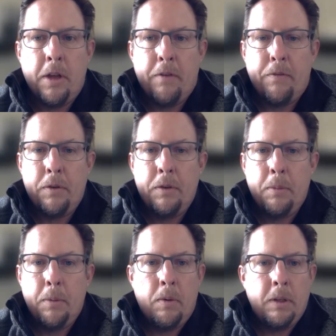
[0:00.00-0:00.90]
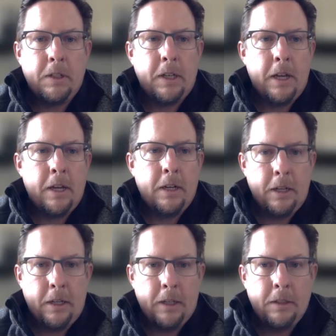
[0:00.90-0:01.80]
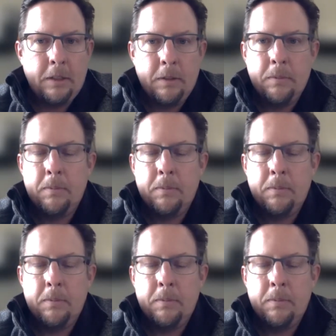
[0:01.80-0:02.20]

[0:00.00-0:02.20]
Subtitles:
that phone number once again is?